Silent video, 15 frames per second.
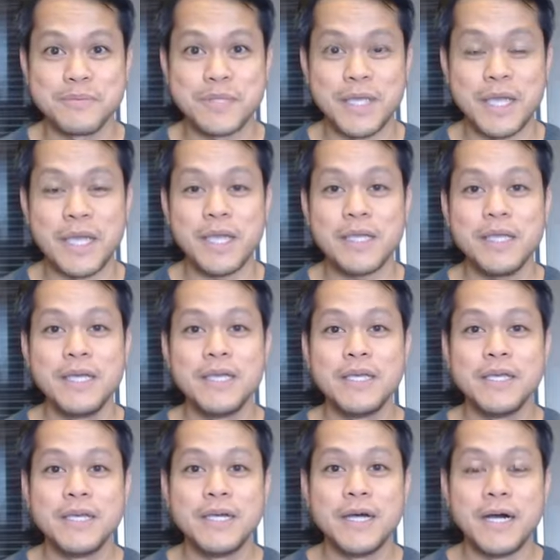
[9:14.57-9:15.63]
Okay?
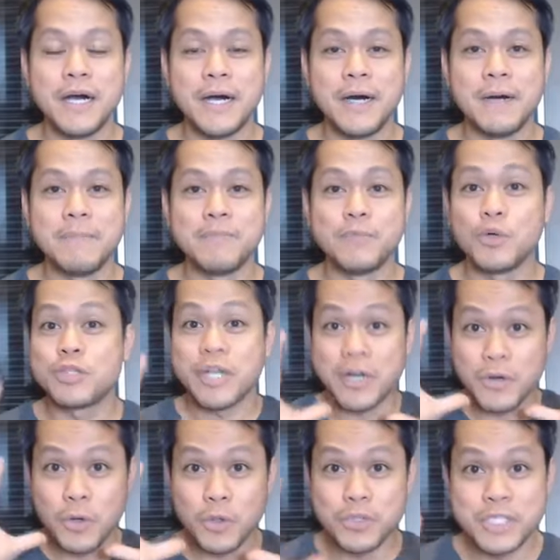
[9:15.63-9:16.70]
Though they
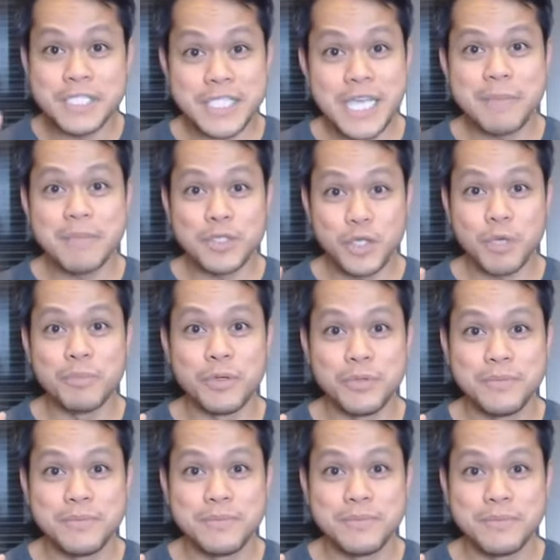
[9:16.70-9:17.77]
are all the same
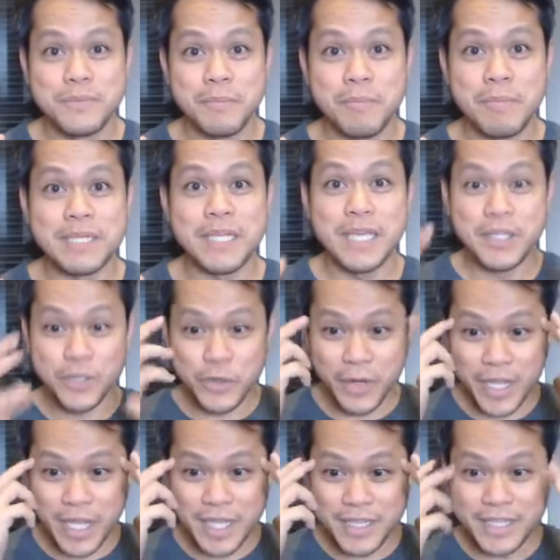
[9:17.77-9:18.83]
adobo. But in your
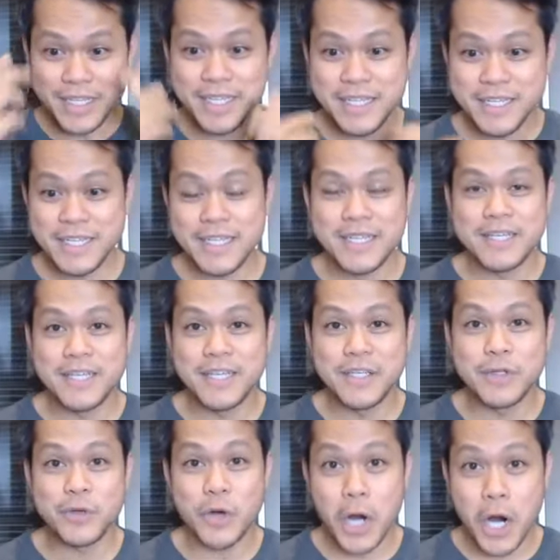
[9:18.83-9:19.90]
head,
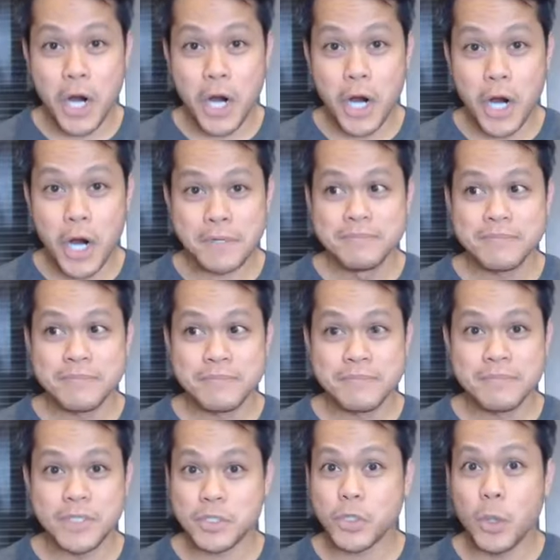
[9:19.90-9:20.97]
in your heart,
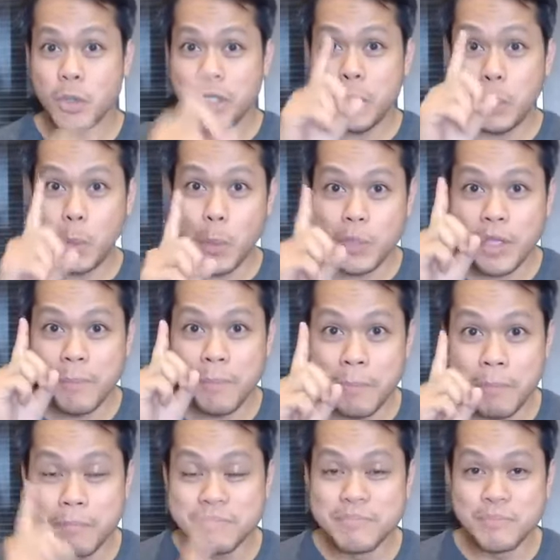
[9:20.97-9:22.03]
there's only
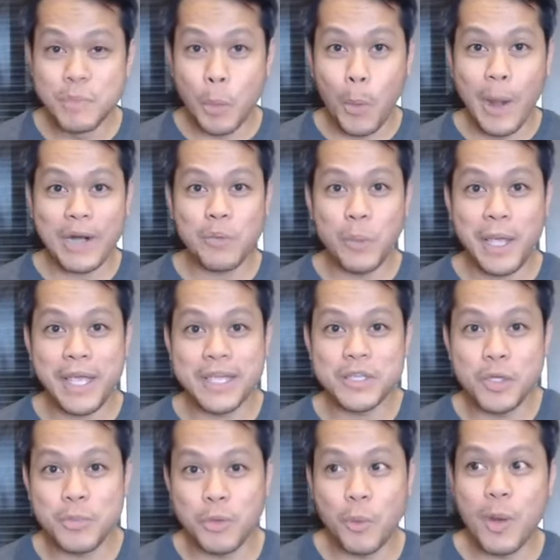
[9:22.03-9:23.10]
the one way
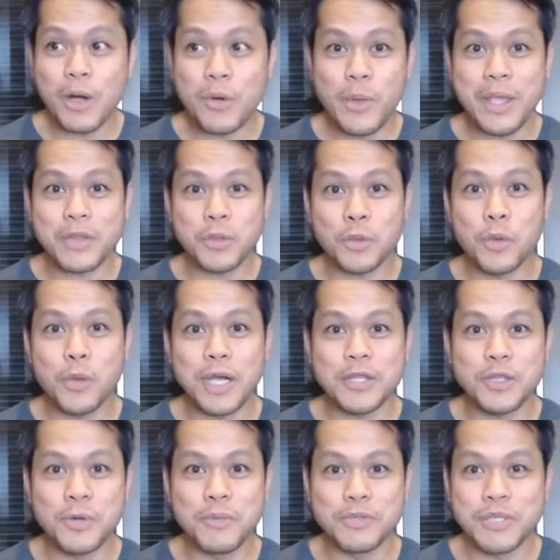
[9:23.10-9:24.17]
adobo, one way to cook
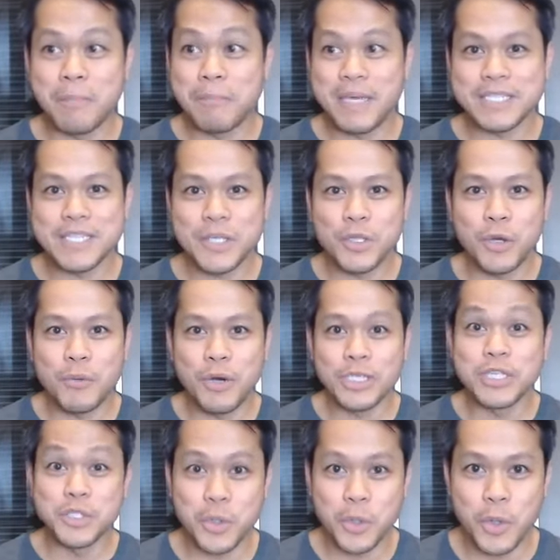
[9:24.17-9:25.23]
adobo. The best adobo
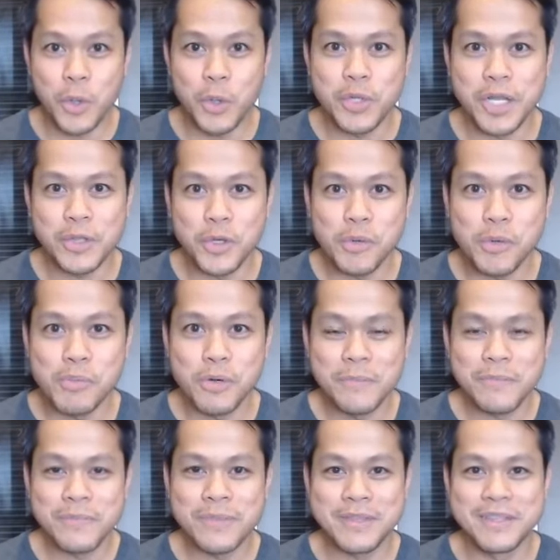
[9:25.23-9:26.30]
is your own
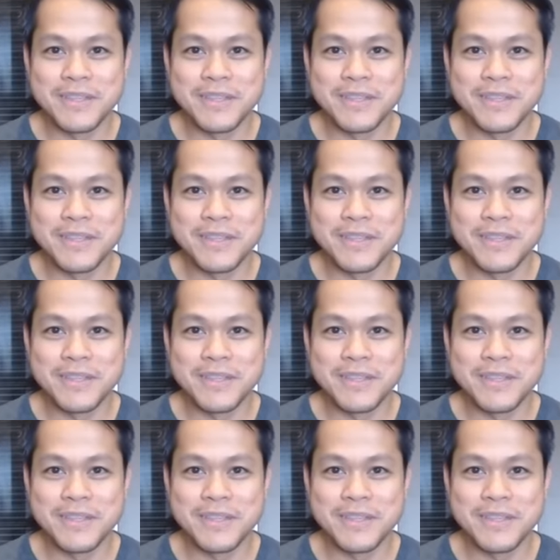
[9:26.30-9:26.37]
adobo.